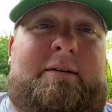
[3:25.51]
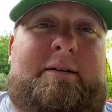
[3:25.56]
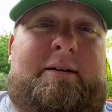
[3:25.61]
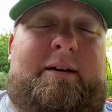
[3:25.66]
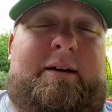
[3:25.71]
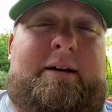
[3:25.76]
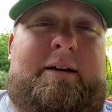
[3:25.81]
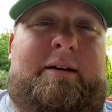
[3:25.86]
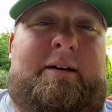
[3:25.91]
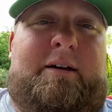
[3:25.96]

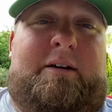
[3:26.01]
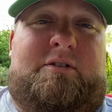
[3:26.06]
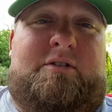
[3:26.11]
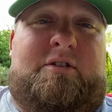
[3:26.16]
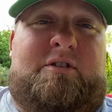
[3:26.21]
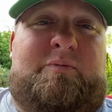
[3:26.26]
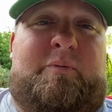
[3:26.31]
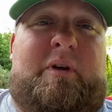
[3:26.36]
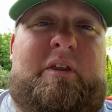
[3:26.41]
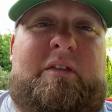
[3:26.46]
And
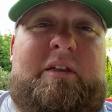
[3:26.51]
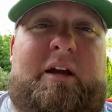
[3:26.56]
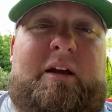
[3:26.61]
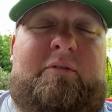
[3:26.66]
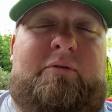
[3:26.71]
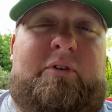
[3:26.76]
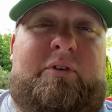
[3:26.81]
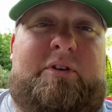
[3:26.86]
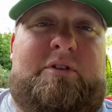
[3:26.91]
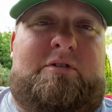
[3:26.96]
just be
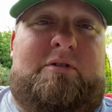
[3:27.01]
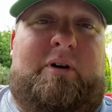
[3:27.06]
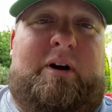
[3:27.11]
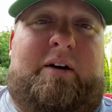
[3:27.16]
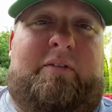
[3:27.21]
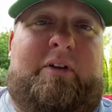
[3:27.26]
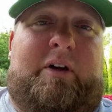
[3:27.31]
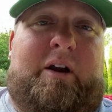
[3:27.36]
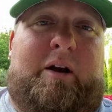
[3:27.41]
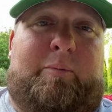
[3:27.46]
thankful that you
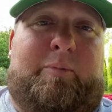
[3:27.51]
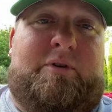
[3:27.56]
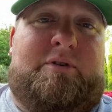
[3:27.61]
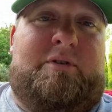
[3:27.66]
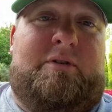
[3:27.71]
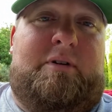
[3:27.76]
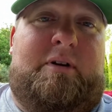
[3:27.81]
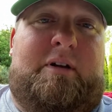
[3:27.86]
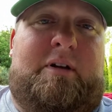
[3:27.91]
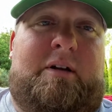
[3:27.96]
have that
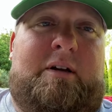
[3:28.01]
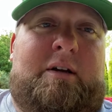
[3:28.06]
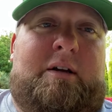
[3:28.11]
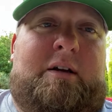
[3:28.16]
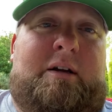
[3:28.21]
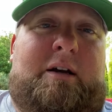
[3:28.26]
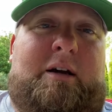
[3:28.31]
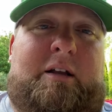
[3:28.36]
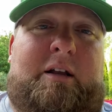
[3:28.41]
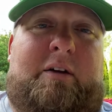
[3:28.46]
opportunity.
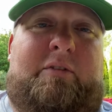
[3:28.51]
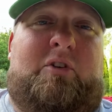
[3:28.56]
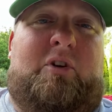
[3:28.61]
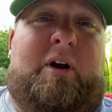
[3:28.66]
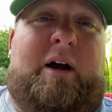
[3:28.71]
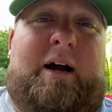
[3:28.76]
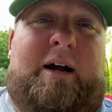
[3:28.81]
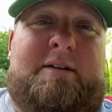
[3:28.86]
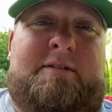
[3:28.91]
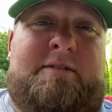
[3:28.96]
I love you
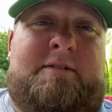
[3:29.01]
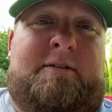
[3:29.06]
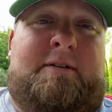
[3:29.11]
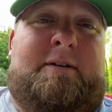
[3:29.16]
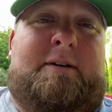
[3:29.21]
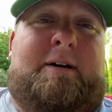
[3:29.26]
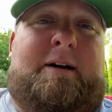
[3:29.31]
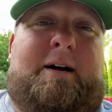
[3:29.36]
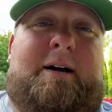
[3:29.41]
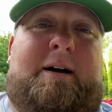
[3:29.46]
guys.
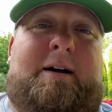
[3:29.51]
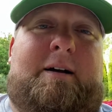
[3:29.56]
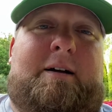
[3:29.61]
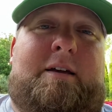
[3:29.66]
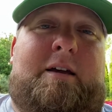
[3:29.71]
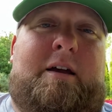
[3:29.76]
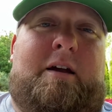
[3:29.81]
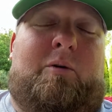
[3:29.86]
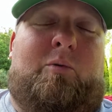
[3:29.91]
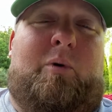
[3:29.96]
I
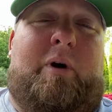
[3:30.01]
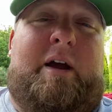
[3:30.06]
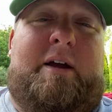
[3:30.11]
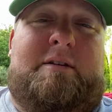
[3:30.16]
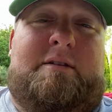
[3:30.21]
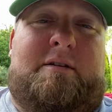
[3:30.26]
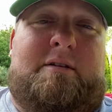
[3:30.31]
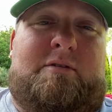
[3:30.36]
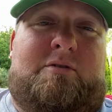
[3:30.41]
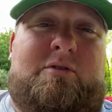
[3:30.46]
can't
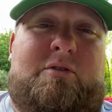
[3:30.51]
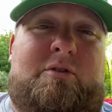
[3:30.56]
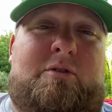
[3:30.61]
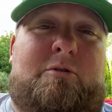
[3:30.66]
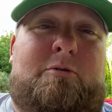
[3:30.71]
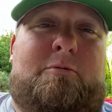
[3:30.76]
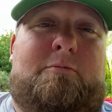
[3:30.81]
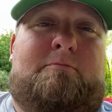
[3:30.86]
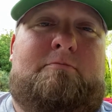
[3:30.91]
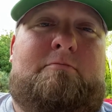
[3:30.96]
wait
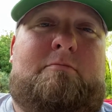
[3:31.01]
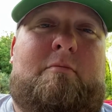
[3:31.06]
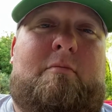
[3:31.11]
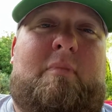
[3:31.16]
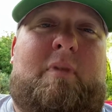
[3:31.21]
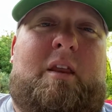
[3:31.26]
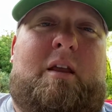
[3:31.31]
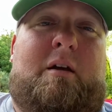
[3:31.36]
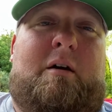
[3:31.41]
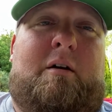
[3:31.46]
to
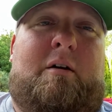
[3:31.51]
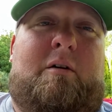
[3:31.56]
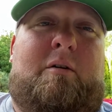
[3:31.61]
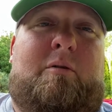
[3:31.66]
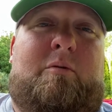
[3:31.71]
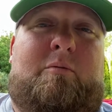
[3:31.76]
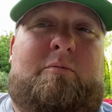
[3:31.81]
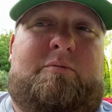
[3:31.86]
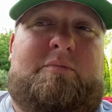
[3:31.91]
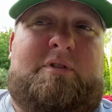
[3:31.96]

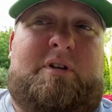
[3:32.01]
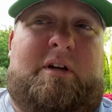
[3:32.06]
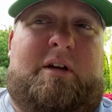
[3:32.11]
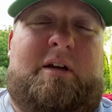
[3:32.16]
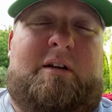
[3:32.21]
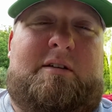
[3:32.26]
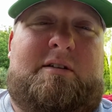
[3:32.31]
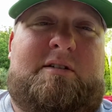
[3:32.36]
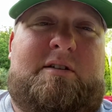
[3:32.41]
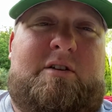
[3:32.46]

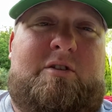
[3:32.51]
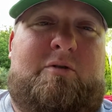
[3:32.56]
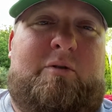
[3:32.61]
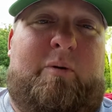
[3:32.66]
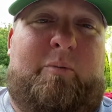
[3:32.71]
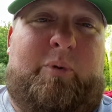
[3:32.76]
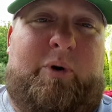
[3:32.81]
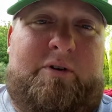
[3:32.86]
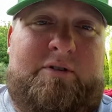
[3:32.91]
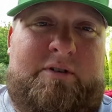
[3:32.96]
get to see you
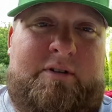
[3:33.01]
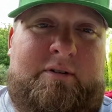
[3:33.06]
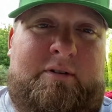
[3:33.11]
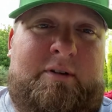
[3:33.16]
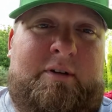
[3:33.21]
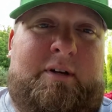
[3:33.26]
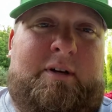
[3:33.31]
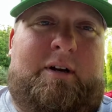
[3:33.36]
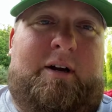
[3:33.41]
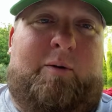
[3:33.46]
in
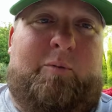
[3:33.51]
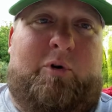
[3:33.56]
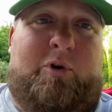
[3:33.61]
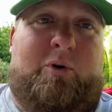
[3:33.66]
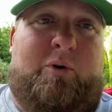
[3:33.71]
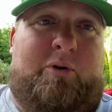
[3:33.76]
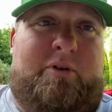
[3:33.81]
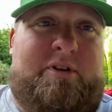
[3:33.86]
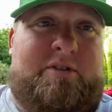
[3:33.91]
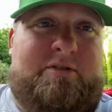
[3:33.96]
person. I'm
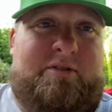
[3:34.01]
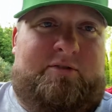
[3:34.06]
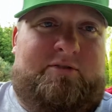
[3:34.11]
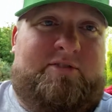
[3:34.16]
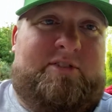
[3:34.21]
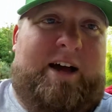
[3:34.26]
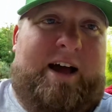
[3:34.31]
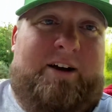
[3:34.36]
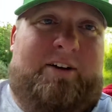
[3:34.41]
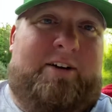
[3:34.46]
recording this on
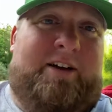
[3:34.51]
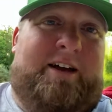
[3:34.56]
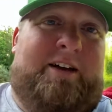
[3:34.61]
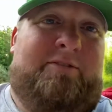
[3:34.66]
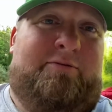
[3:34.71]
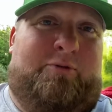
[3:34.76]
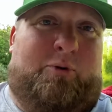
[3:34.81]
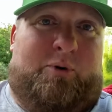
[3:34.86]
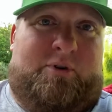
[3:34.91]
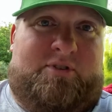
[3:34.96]
Saturday
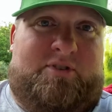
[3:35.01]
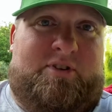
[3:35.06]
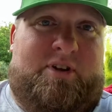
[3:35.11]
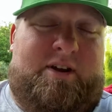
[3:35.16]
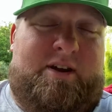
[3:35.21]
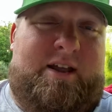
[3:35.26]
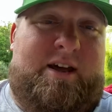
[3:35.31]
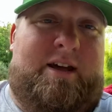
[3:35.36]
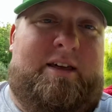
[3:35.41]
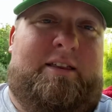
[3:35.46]
for
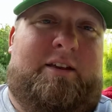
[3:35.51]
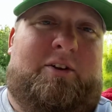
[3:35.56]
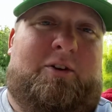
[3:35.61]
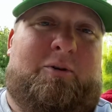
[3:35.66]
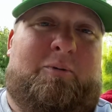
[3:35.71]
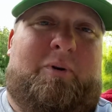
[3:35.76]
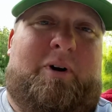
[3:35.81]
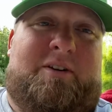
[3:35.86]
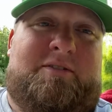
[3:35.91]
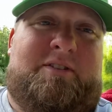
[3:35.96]
Sunday that
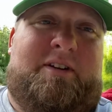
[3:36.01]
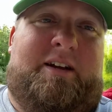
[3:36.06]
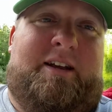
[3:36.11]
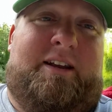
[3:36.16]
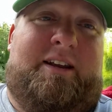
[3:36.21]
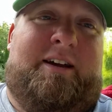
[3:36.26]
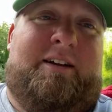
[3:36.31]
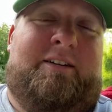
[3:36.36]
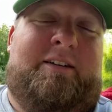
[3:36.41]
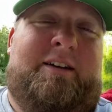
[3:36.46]
you're watching it
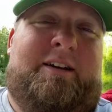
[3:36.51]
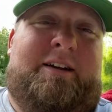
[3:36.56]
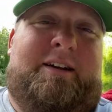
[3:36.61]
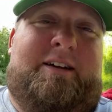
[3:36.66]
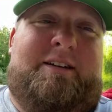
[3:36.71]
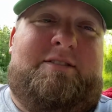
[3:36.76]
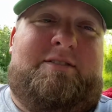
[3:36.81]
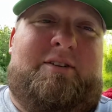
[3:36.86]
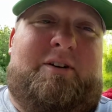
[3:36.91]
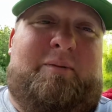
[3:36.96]
now.
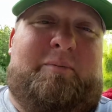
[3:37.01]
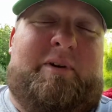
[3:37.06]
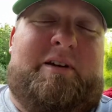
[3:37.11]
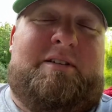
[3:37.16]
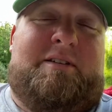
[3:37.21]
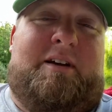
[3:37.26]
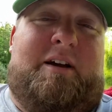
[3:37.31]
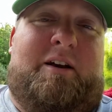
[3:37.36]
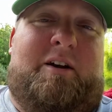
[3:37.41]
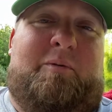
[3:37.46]
So I'm
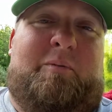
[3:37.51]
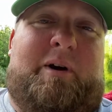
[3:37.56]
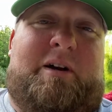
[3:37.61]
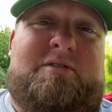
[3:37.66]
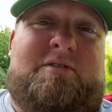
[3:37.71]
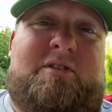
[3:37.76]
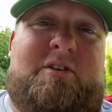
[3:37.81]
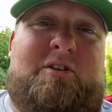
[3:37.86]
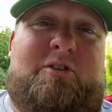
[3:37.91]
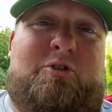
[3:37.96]
excited about
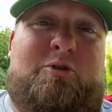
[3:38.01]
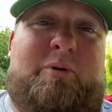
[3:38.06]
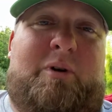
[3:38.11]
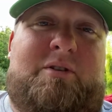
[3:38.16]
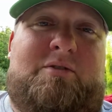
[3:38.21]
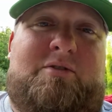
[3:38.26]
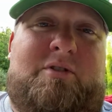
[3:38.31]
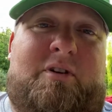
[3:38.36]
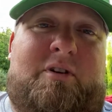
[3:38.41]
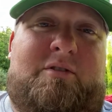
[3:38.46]
seeing you
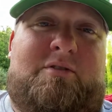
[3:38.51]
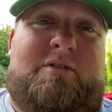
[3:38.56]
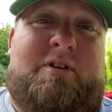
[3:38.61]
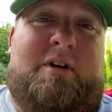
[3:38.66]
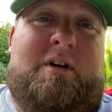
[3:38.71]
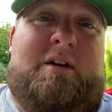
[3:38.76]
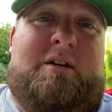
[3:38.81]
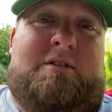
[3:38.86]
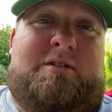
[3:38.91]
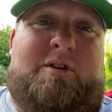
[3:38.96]
in church
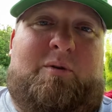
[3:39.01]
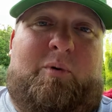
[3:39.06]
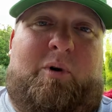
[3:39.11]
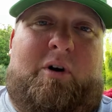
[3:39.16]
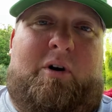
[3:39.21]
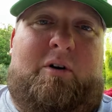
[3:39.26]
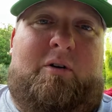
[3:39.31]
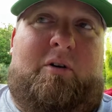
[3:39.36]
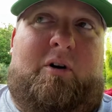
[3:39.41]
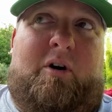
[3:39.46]

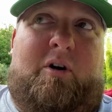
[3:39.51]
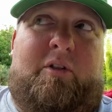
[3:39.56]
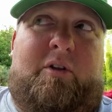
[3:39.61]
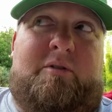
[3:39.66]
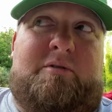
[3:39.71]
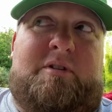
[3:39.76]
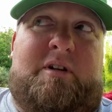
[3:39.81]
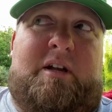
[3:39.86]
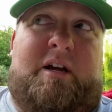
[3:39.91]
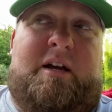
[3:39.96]
tomorrow,
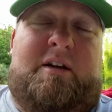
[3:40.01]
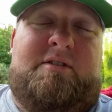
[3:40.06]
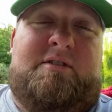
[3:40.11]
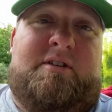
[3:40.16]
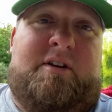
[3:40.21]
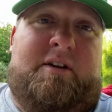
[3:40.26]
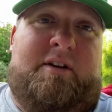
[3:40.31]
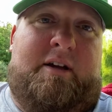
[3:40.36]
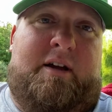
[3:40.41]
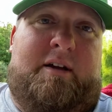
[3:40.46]
although today is
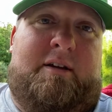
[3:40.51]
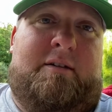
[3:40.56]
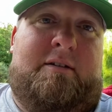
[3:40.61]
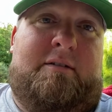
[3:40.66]
Sunday.